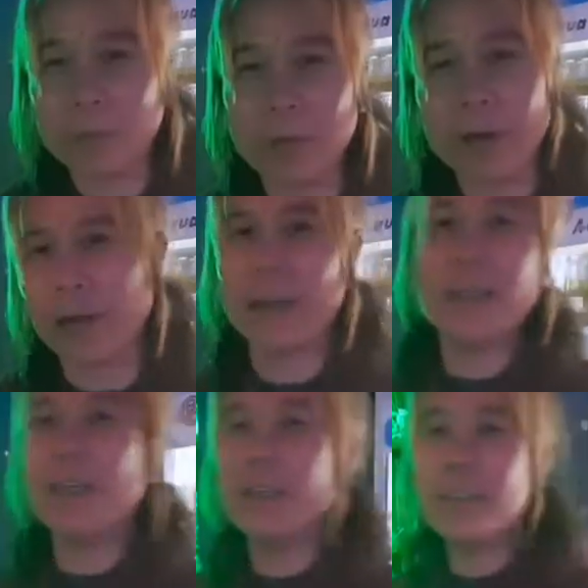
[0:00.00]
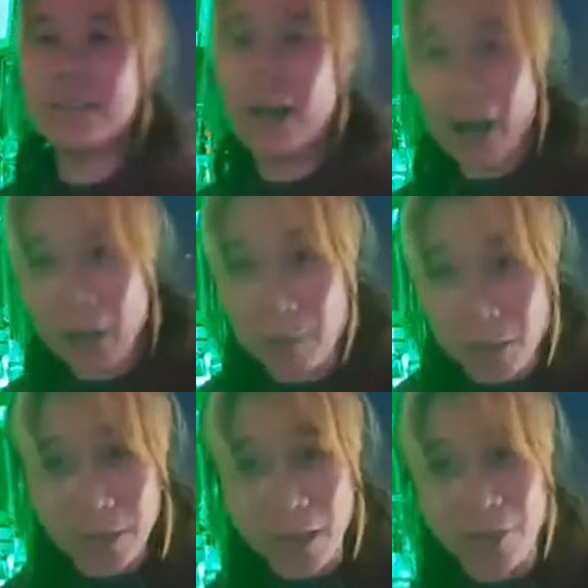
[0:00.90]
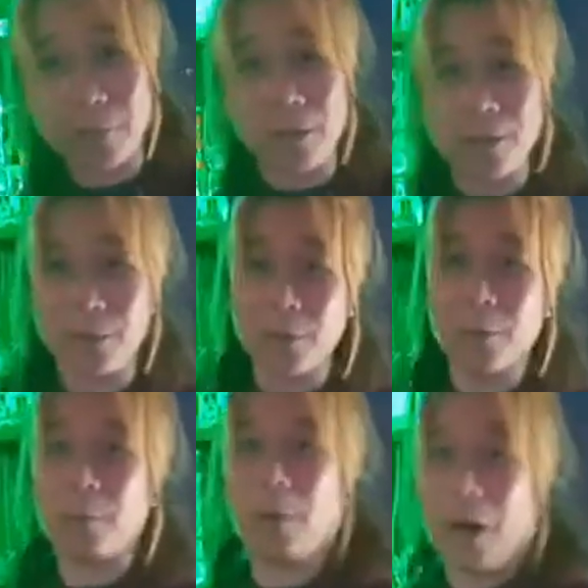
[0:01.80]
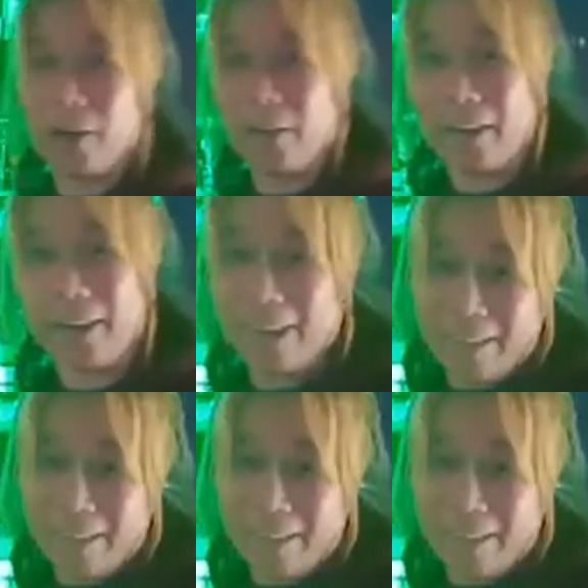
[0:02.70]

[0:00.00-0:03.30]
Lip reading: the pre is I'm in love with you, pare.